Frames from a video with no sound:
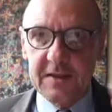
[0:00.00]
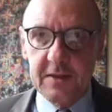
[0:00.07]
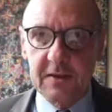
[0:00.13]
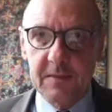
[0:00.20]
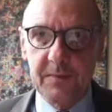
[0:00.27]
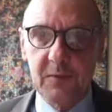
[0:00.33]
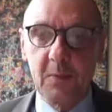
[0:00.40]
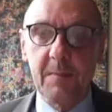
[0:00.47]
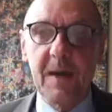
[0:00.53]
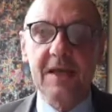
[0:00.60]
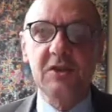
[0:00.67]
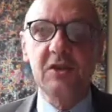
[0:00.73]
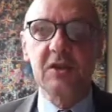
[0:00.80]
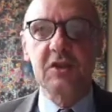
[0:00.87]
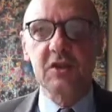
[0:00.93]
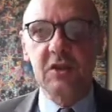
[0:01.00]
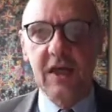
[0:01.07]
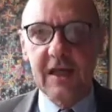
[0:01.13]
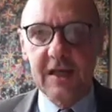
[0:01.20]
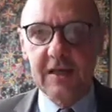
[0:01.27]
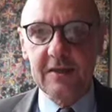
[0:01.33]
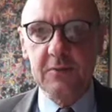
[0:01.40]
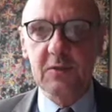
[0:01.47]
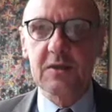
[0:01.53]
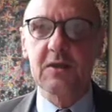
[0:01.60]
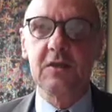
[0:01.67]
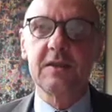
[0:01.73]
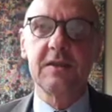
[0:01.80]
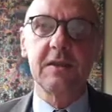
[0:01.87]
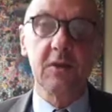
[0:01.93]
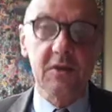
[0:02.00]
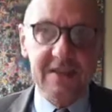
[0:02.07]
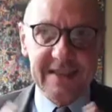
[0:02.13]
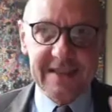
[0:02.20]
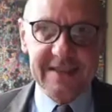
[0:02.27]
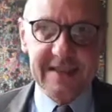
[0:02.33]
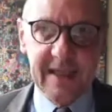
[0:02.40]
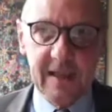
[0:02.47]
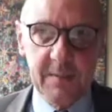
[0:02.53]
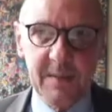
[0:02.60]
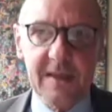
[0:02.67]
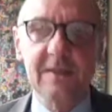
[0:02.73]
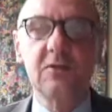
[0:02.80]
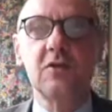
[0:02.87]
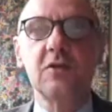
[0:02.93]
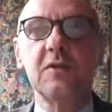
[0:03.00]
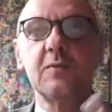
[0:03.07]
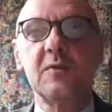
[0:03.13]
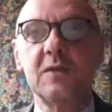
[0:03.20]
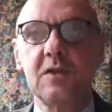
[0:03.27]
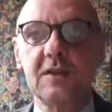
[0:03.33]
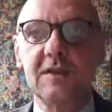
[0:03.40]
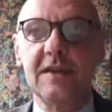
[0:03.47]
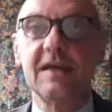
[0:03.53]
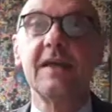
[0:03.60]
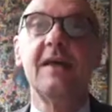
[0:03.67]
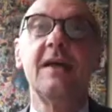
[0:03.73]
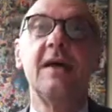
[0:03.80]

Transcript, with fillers: the, the magic child which is in the sixth dimension, which is the